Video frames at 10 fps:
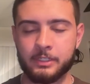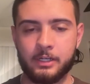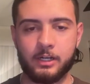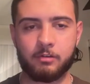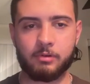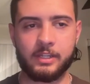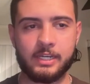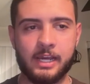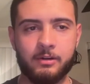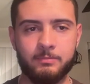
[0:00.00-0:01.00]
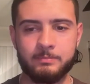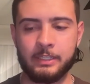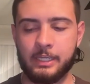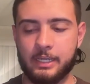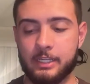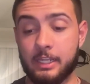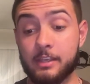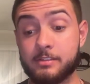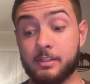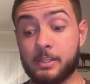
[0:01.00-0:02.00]
right now. And
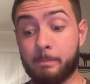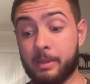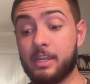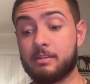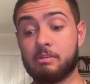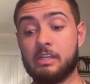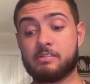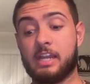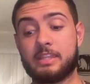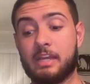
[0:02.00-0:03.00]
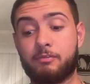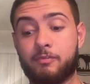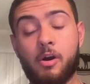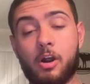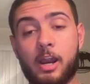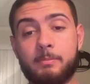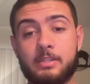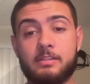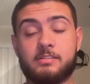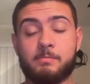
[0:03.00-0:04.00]
yes, the debate is not that far. I
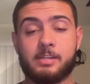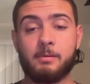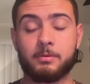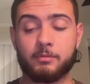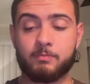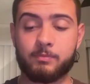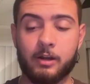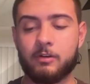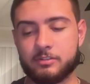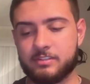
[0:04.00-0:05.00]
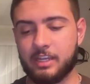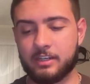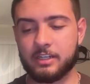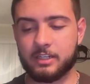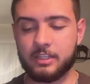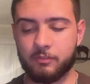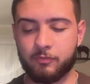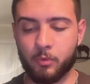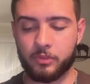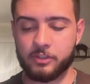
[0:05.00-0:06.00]
mean, September, well, technically the
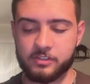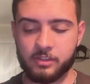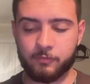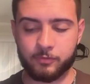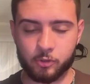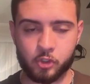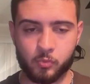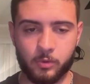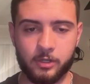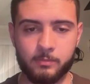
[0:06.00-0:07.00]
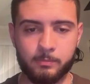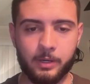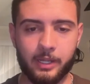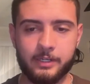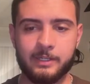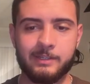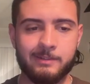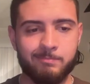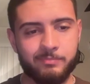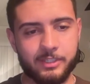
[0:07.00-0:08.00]
4th is the first one, but
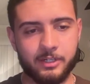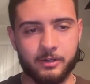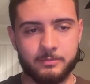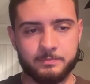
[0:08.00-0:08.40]
you know,